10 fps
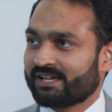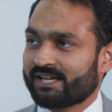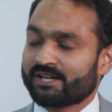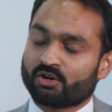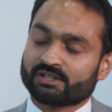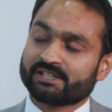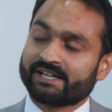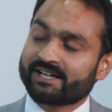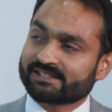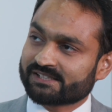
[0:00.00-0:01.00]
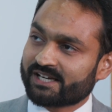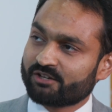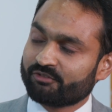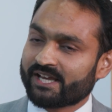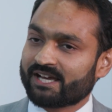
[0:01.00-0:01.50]
And on the data
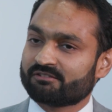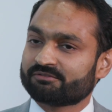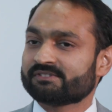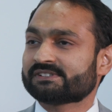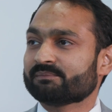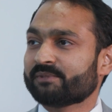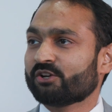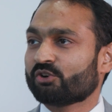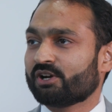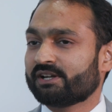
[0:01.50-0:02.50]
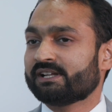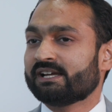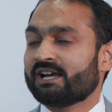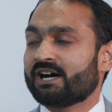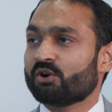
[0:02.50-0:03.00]
side, we have something called
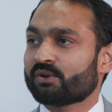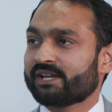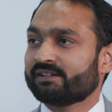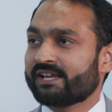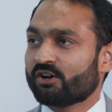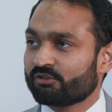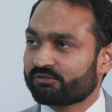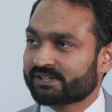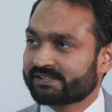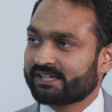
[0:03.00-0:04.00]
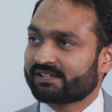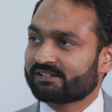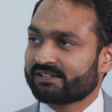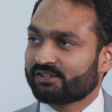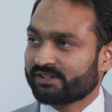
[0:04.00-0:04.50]
how can they offer
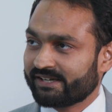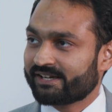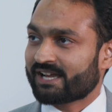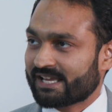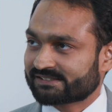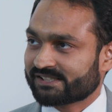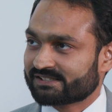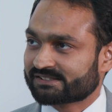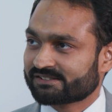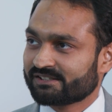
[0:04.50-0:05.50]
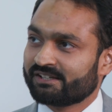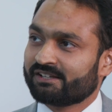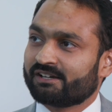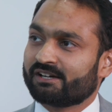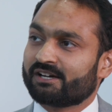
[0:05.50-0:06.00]
their data assets
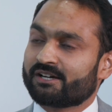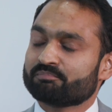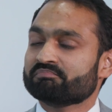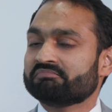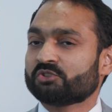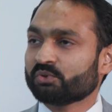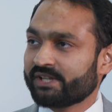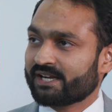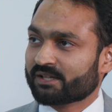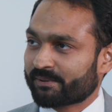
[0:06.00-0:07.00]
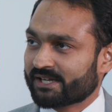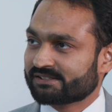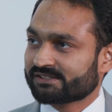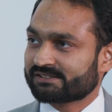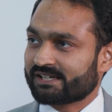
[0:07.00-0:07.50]
to the
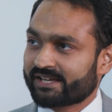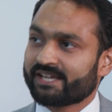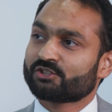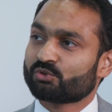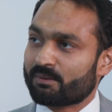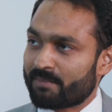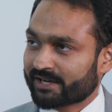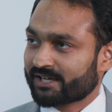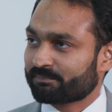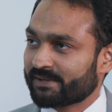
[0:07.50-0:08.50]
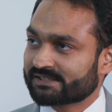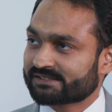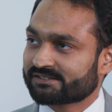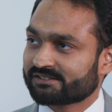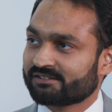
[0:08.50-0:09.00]
enterprises, again through a
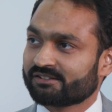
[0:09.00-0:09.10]
marketplace,